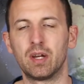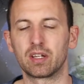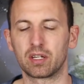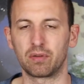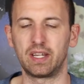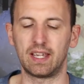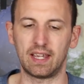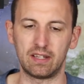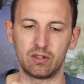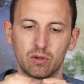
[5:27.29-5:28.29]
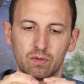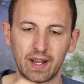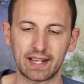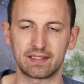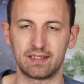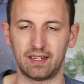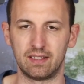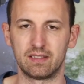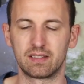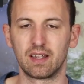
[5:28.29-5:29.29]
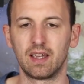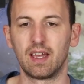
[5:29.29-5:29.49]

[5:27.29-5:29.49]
mercury in your vaccines